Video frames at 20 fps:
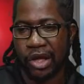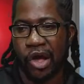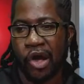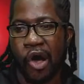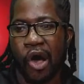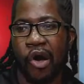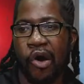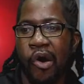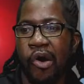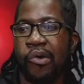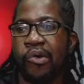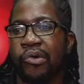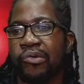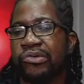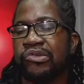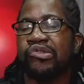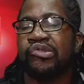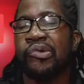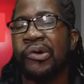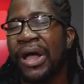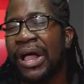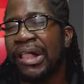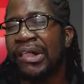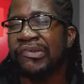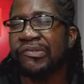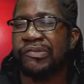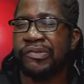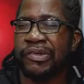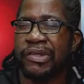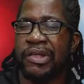Or how could
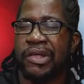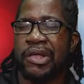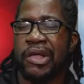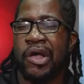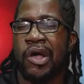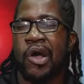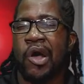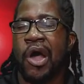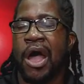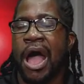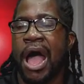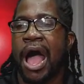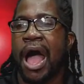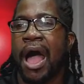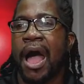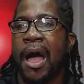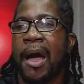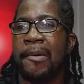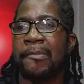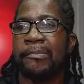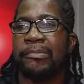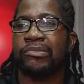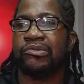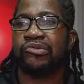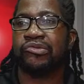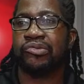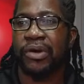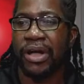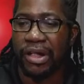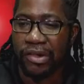12
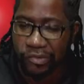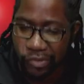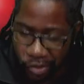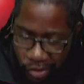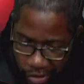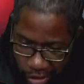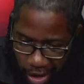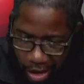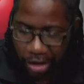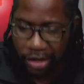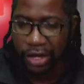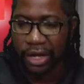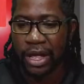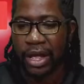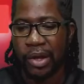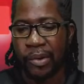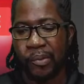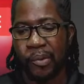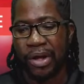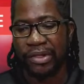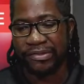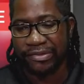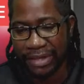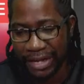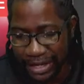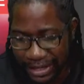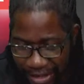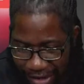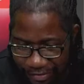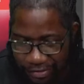12 o'clock, 1
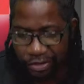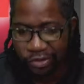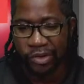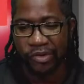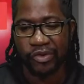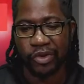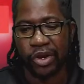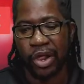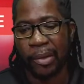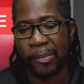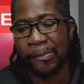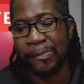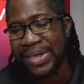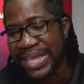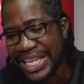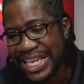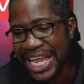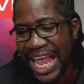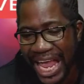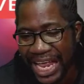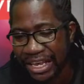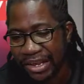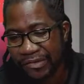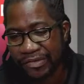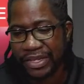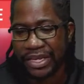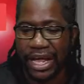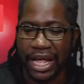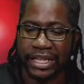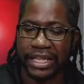second after 12 o'clock, be the end of
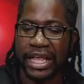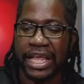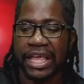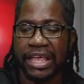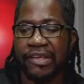the night.